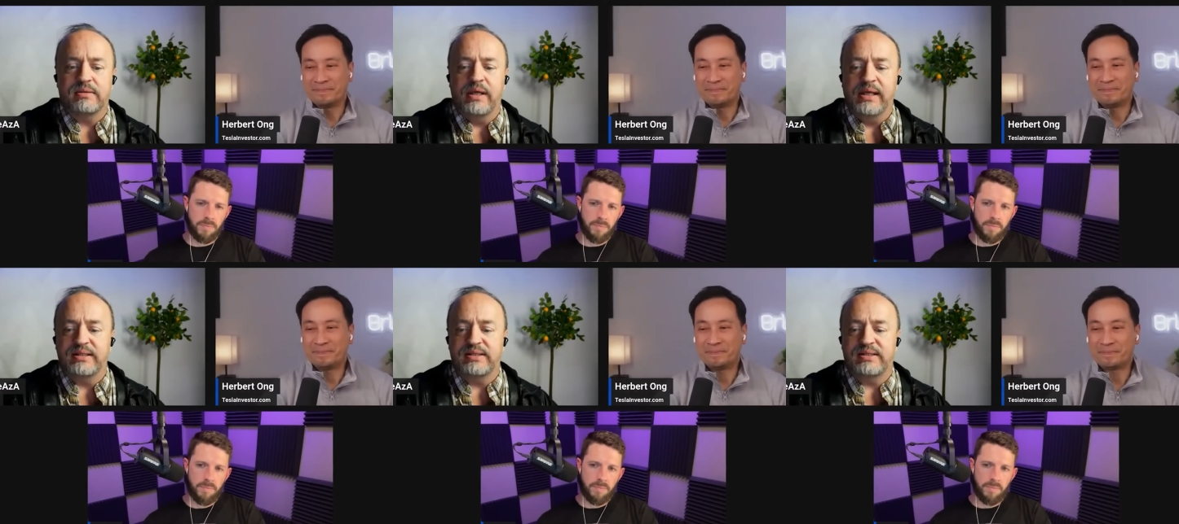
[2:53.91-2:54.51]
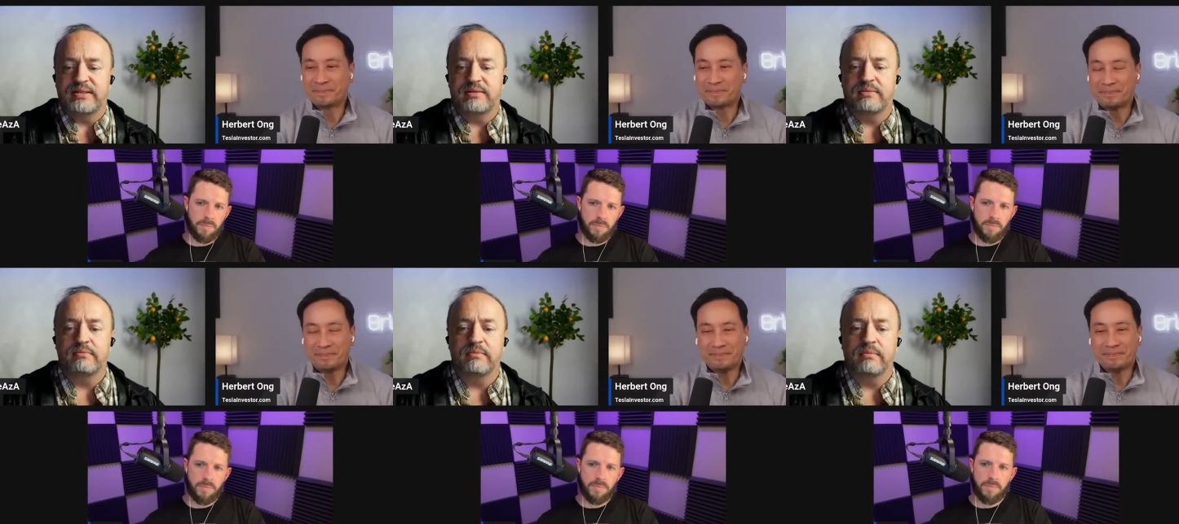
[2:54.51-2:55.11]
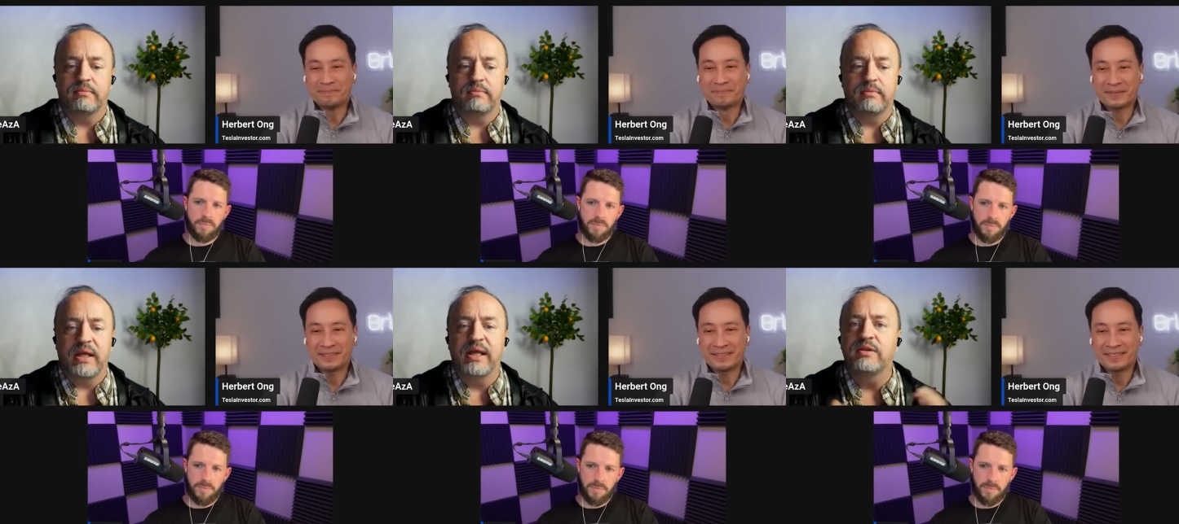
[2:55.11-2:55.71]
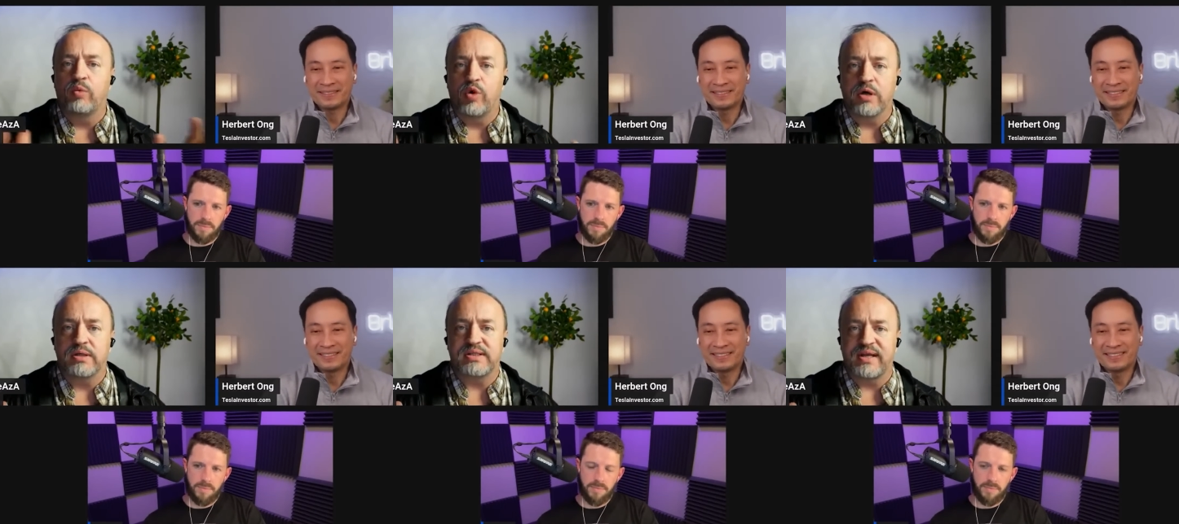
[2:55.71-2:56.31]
Speaker 1: it's, in the works. I